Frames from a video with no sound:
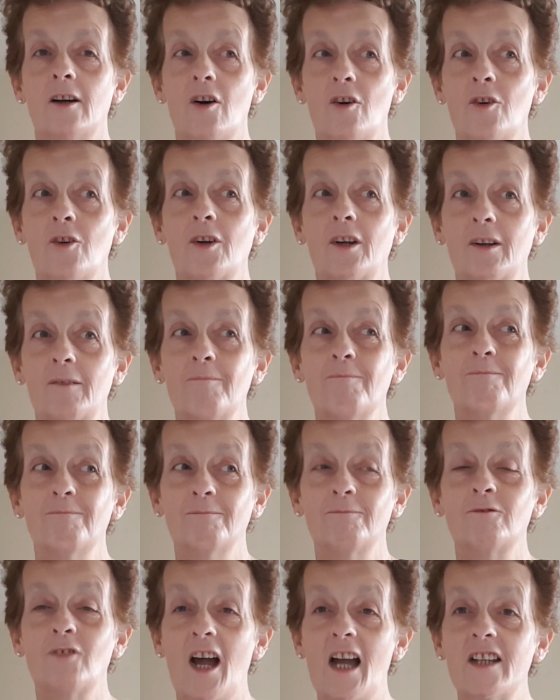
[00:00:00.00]
oh,
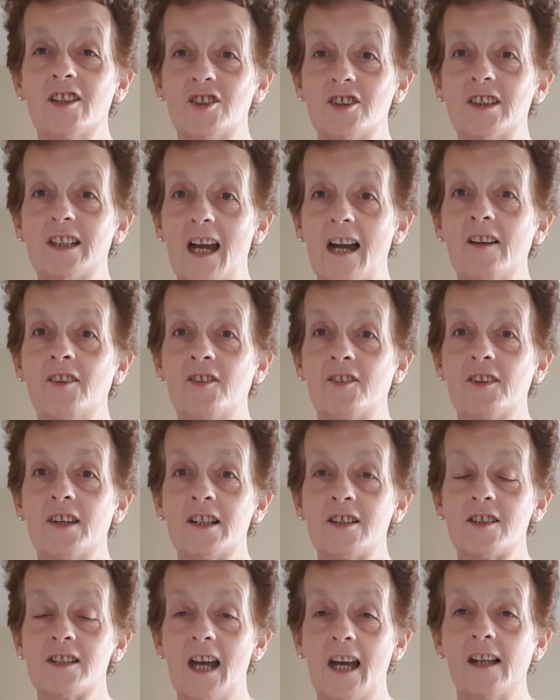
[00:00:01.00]
right, yes,
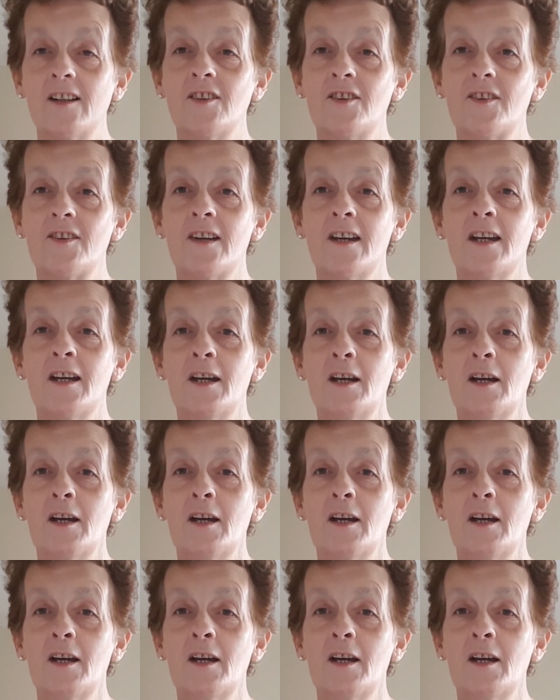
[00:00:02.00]
intense.